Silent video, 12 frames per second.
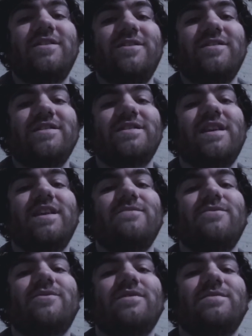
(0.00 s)
to this
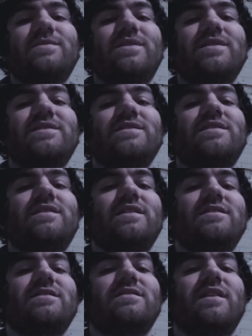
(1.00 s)
camera is because
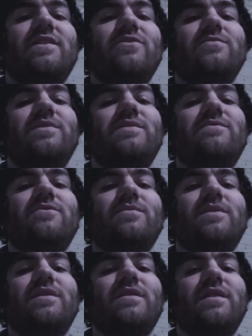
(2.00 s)
it's a therapy for
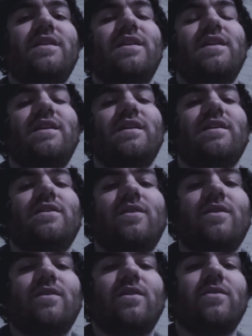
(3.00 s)
me.
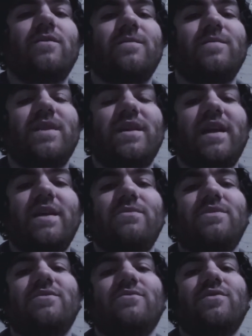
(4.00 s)
Being able
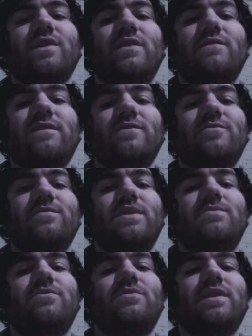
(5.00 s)
to relate with other
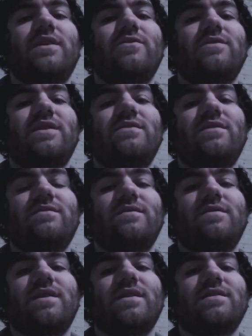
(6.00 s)
people that are dealing
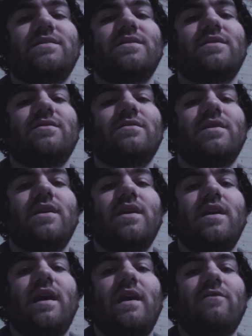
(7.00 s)
with this. So
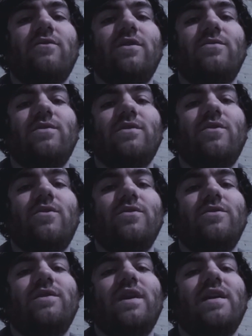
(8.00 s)
I really want all of
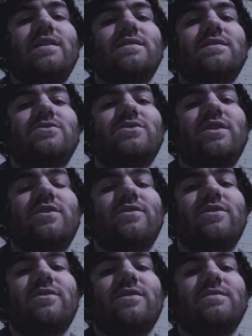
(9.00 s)
you guys to share
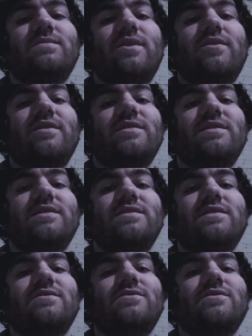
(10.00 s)
your experiences
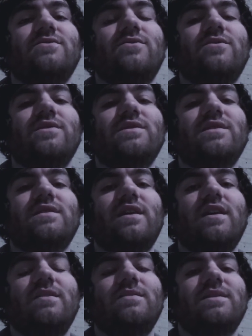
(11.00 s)
and your stories in the
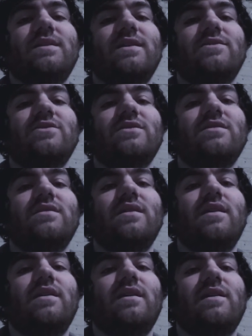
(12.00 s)
comment section.
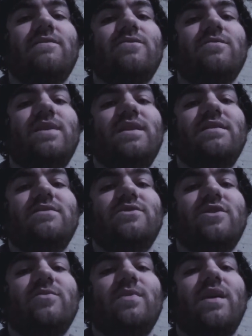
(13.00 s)
And for me to
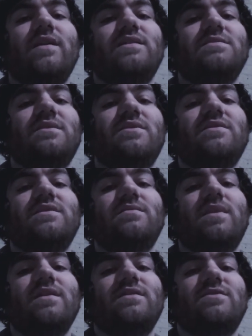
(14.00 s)
share my experience and
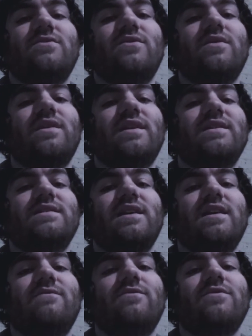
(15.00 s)
my story, like I
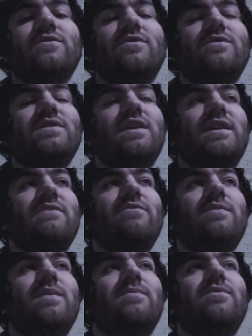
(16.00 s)
said, for as long as I can
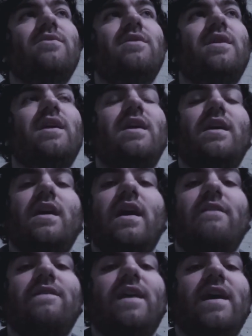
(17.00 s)
remember,
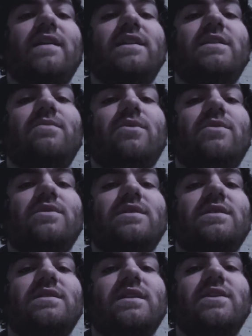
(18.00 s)
I've had
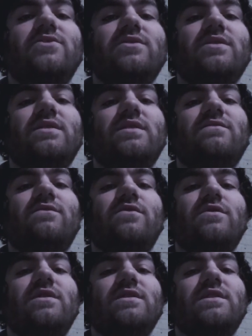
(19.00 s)
depersonalization and
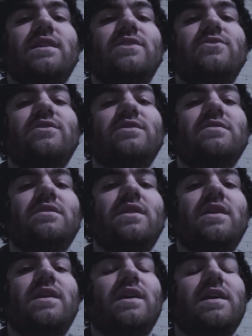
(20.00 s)
derealization,
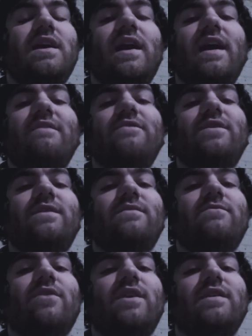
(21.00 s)
and I have it even
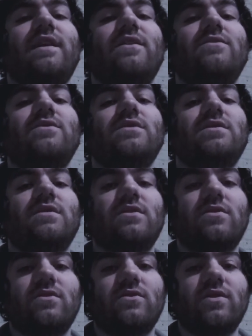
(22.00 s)
right now. Just
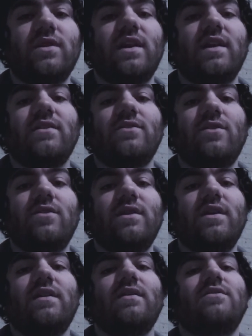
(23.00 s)
looking and
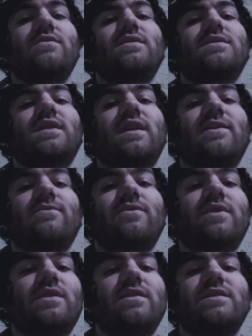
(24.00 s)
talking into this
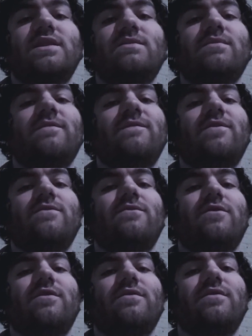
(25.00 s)
camera, it doesn't even feel
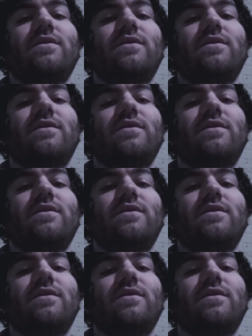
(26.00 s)
real.